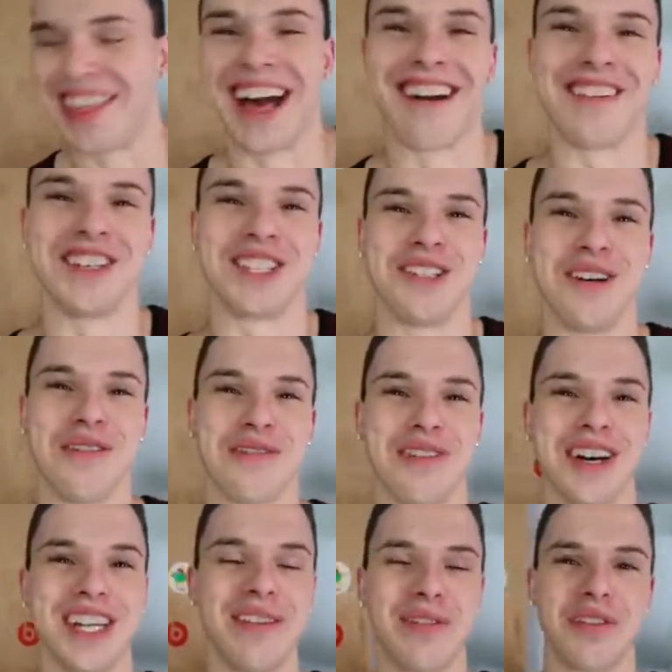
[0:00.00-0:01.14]
That was so
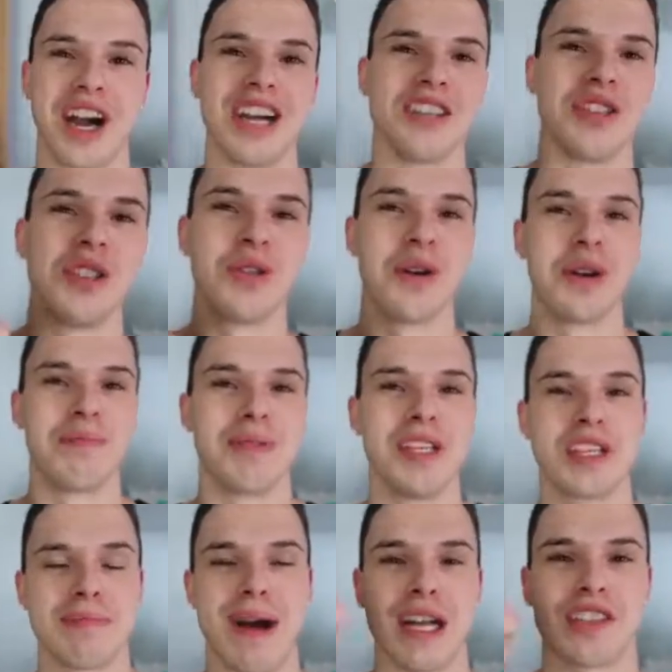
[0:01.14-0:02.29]
funny. If you guys enjoyed,
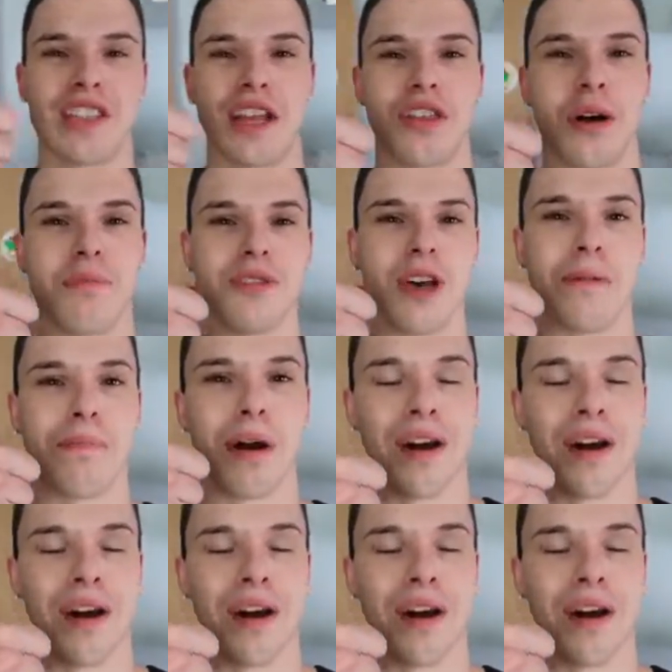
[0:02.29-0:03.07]
please smash that thumbs up